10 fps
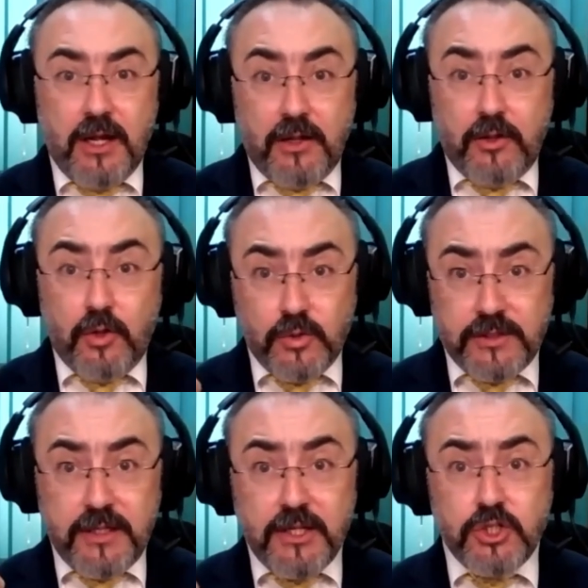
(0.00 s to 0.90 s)
those
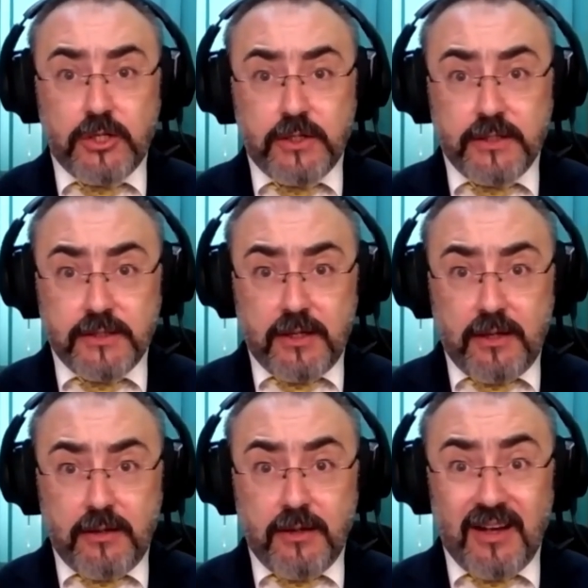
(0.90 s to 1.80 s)
teachers
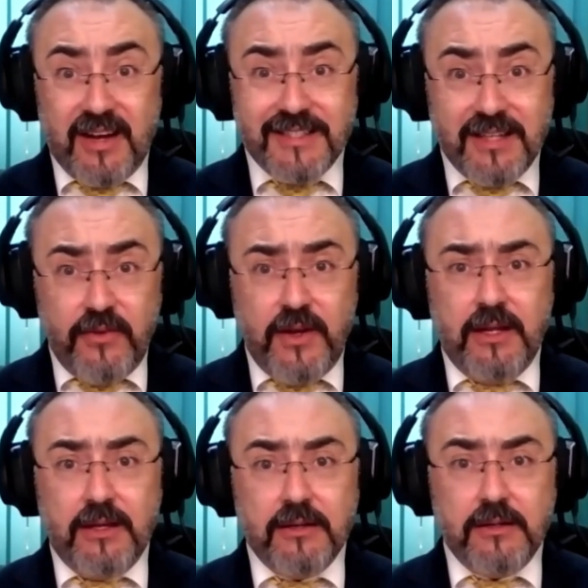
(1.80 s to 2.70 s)
are
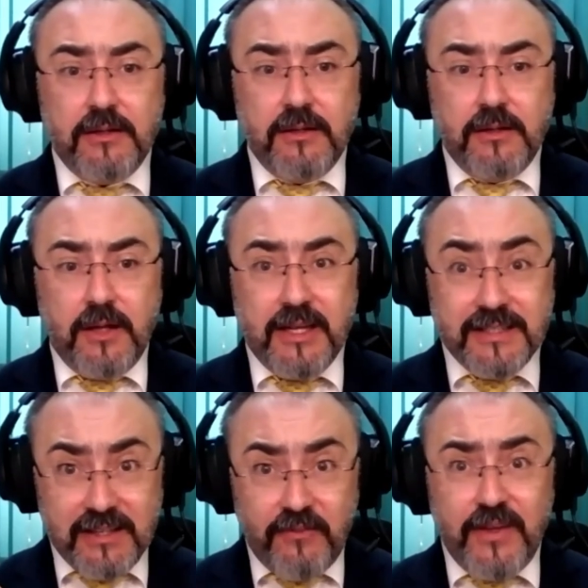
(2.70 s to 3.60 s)
suffering,
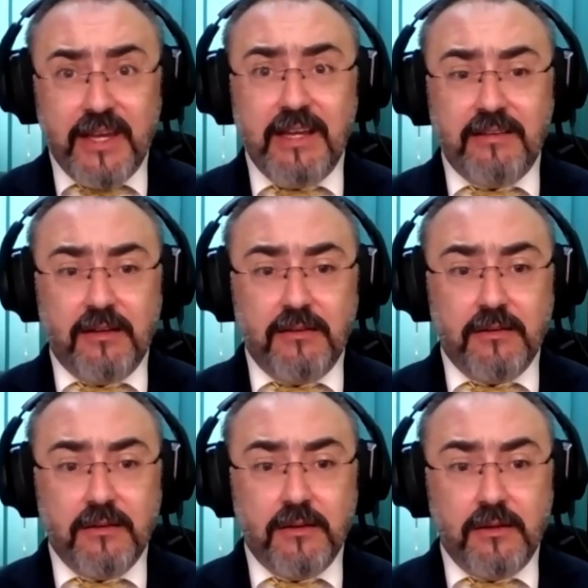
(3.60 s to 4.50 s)

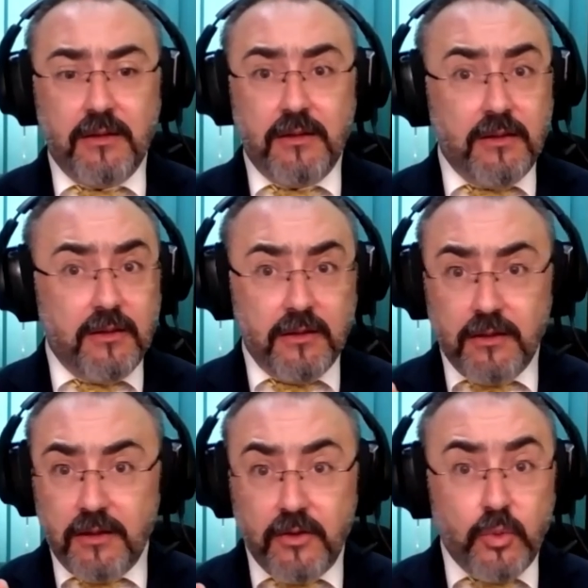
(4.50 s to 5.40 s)
suffocated.
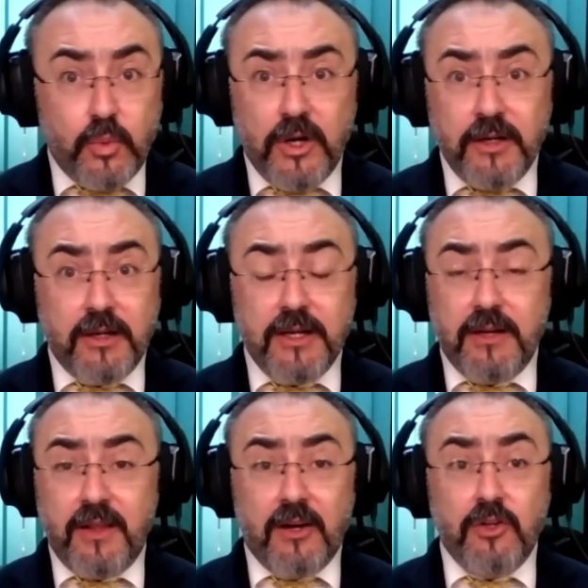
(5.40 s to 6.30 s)
Their work,
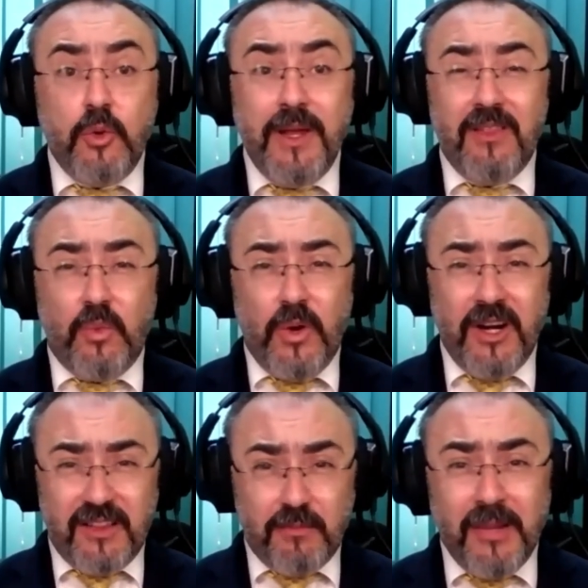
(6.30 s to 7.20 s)
they are doing the work
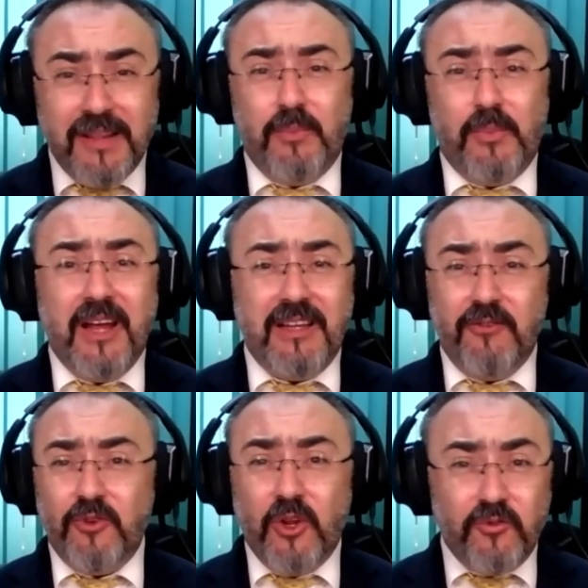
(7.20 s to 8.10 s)
multiplied,
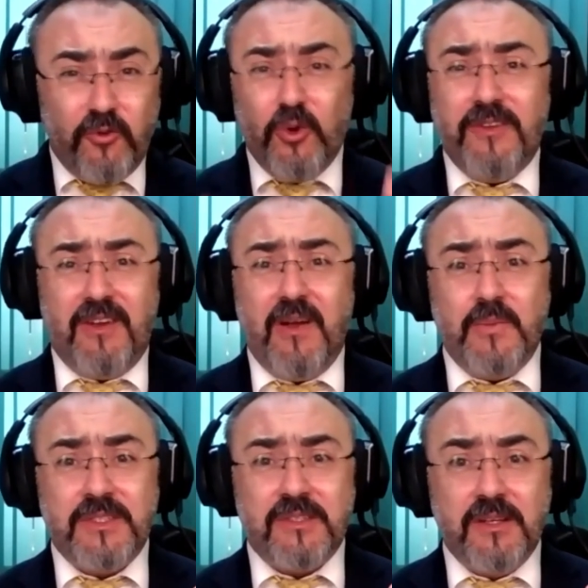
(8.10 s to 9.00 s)
if not four
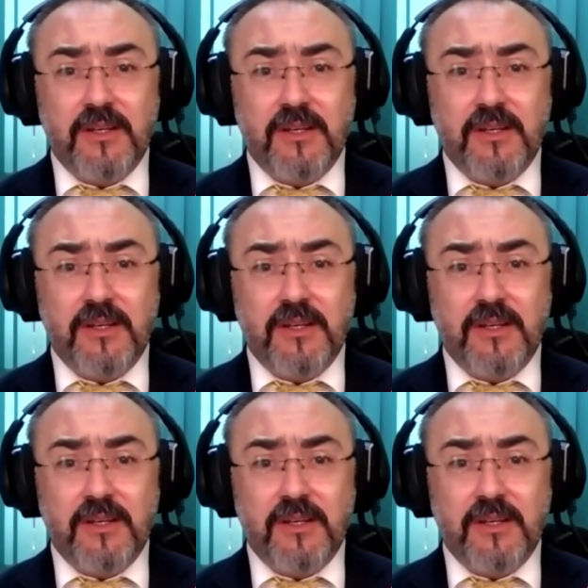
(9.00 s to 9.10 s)
times.